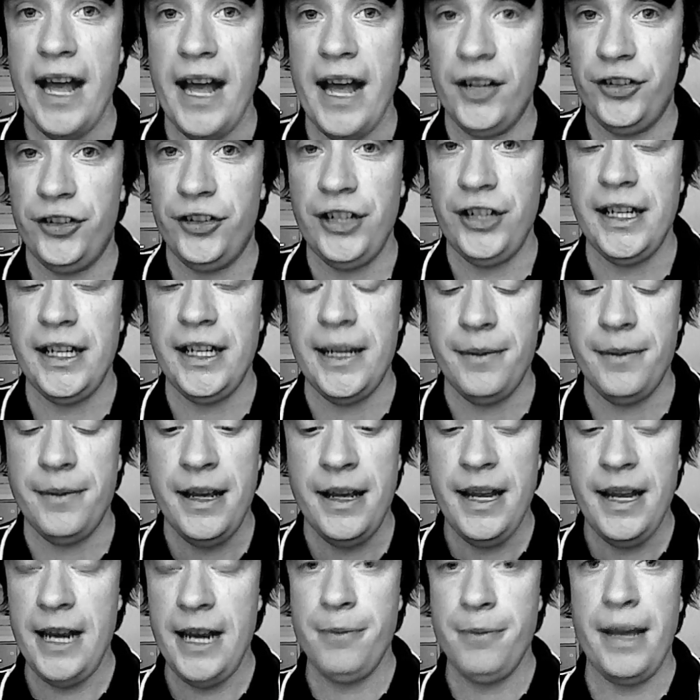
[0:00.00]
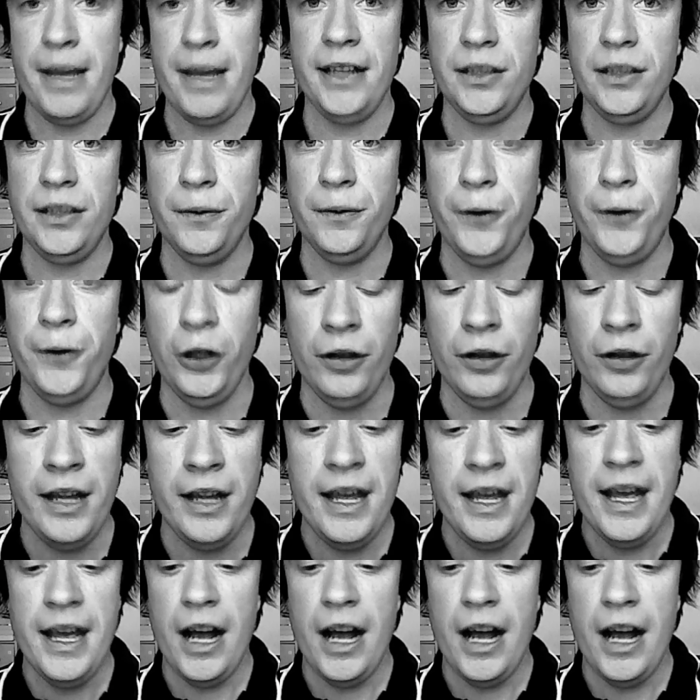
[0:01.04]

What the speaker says: how sick it makes him feel.